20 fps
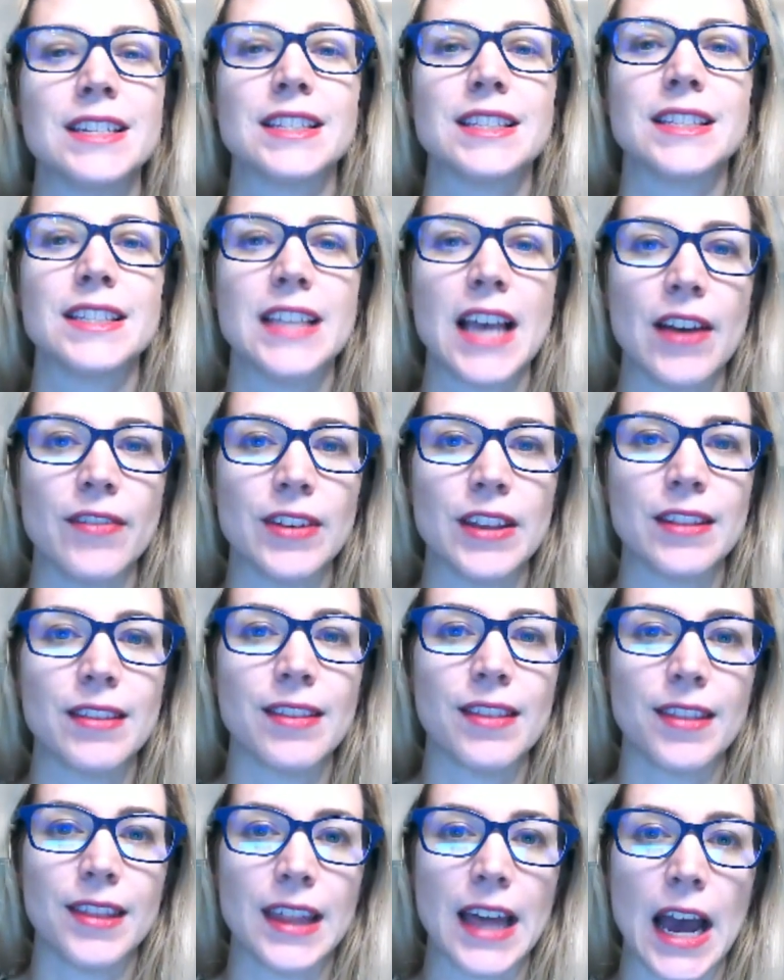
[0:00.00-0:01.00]

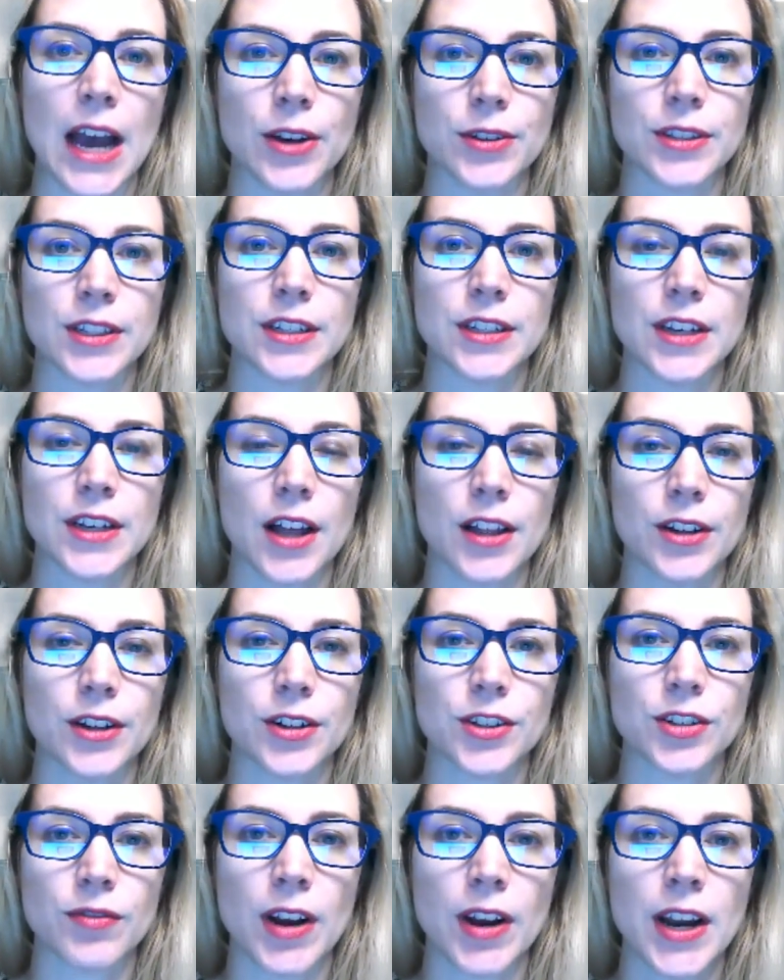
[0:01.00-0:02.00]

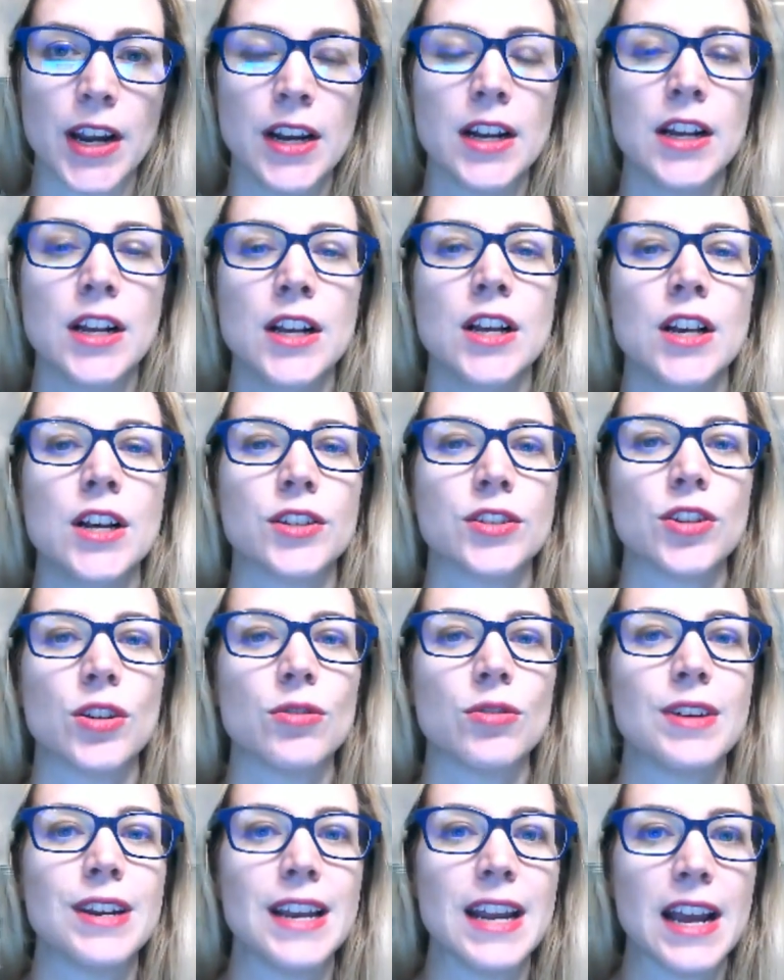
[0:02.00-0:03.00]
$7,000, right? So
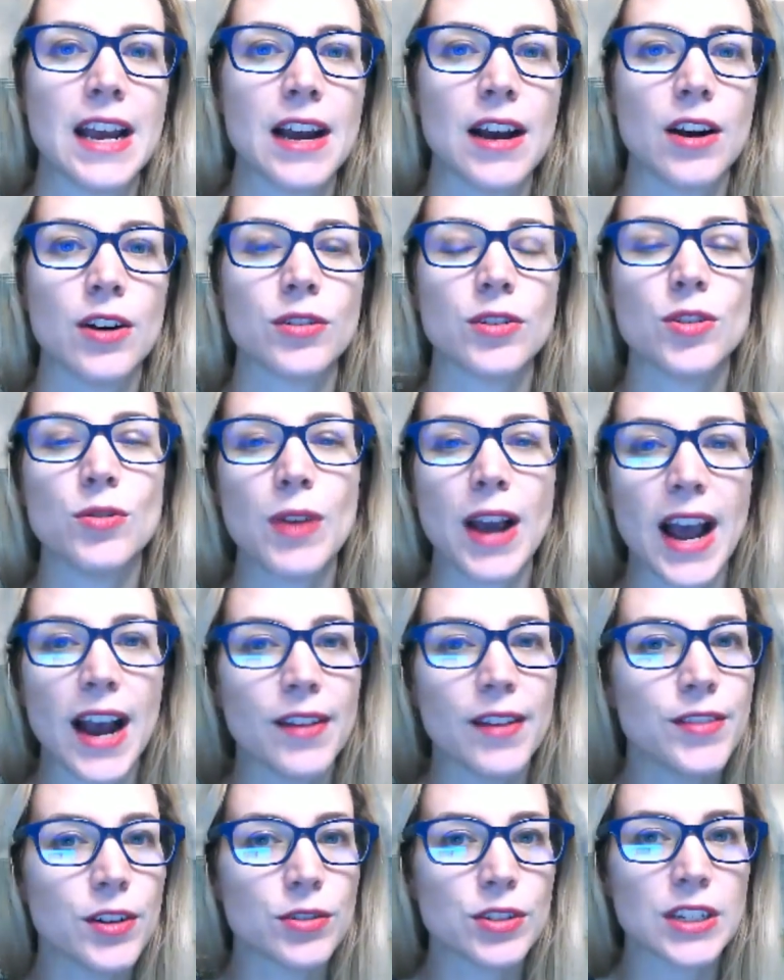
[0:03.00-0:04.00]
now you
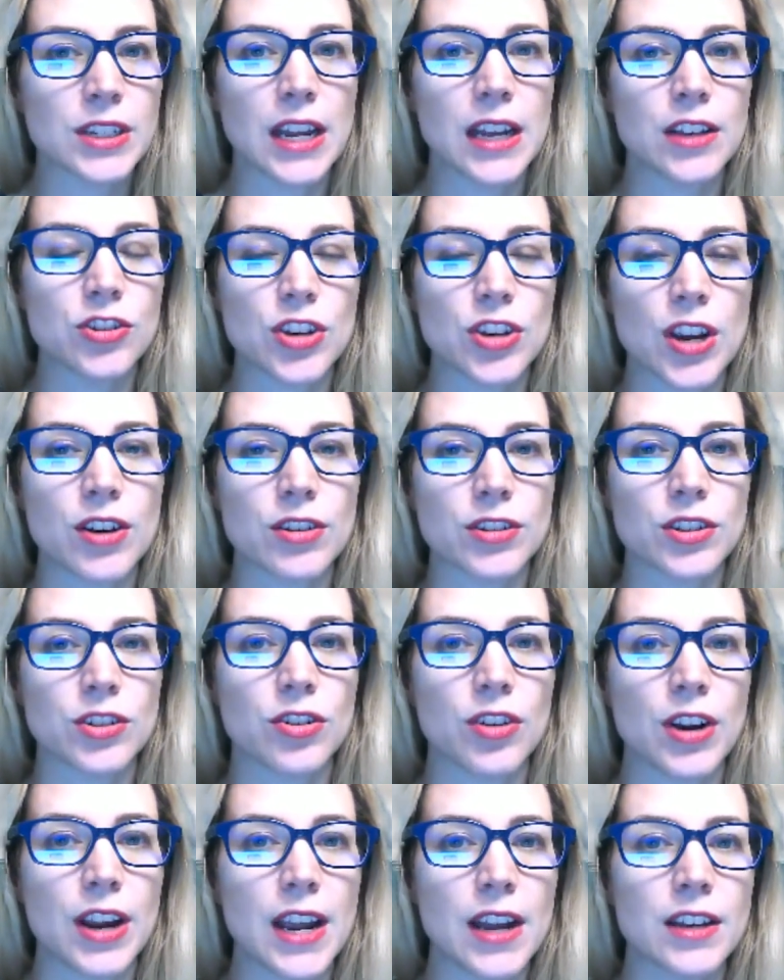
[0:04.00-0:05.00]
have those 10 shares in your
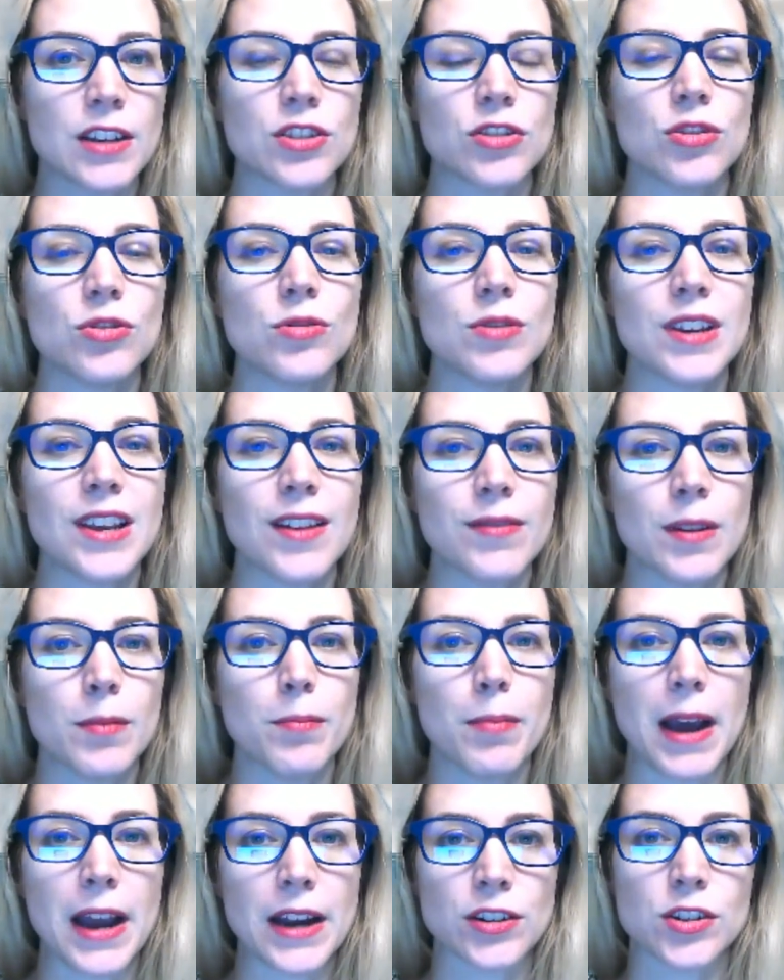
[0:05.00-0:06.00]
hand, so you give them
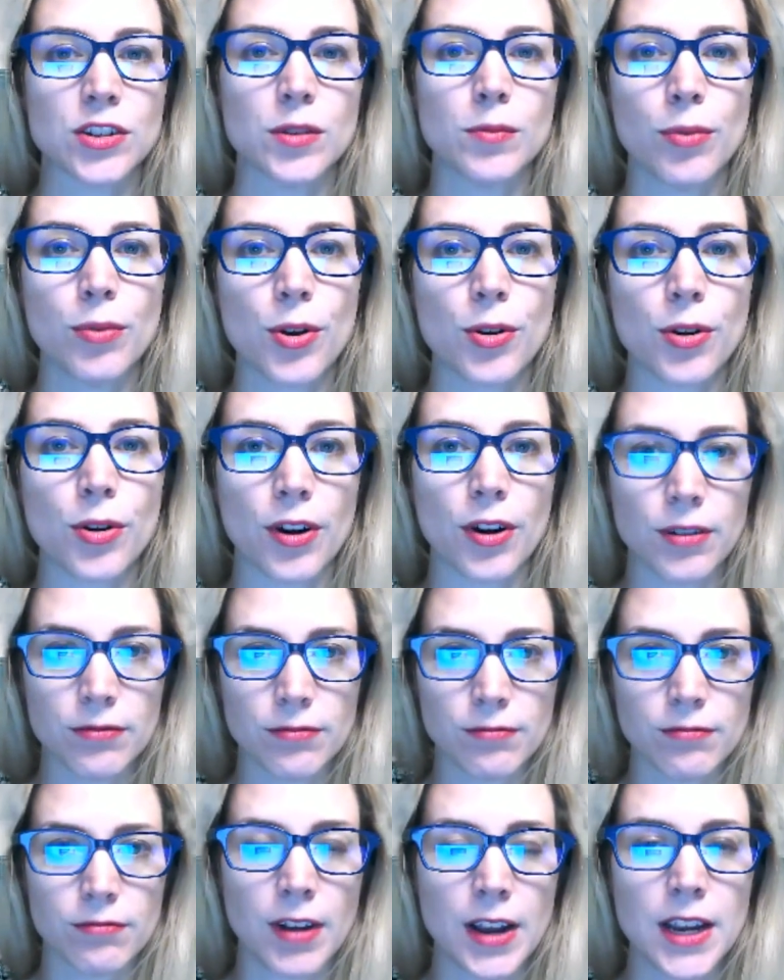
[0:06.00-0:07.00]
back to your broker,
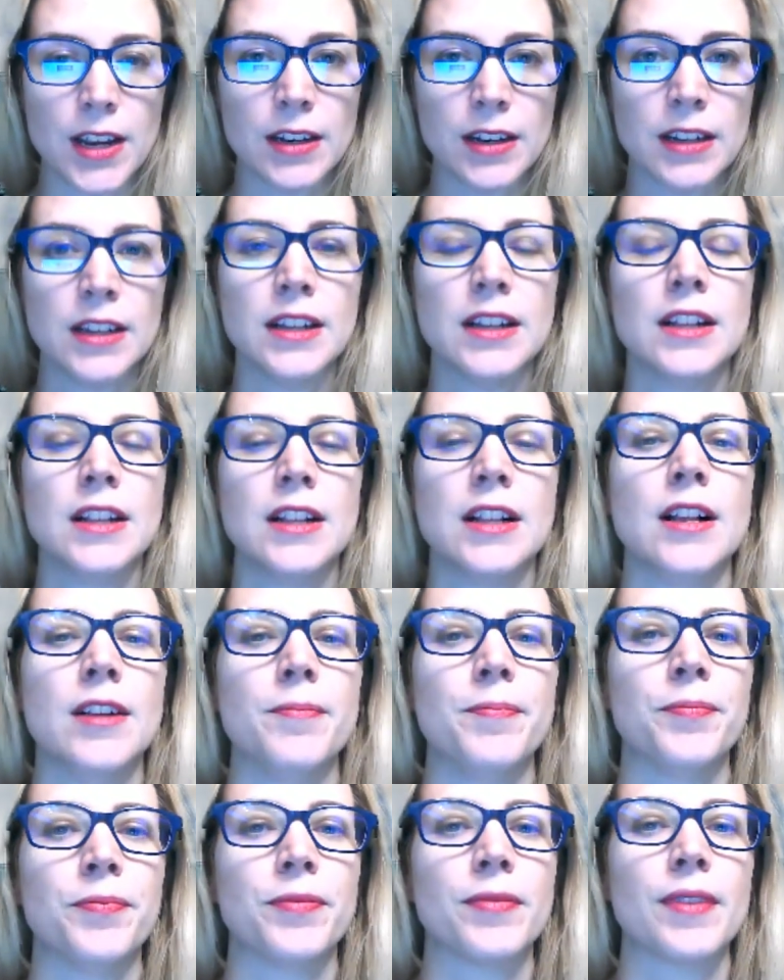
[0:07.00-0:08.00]
right?
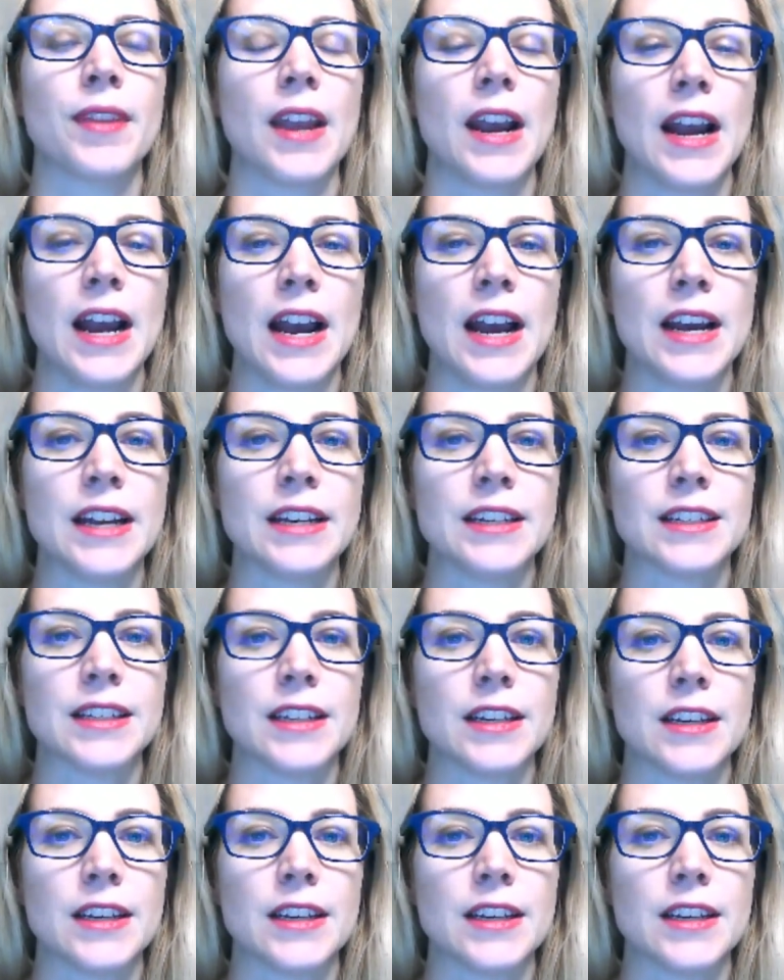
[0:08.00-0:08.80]
And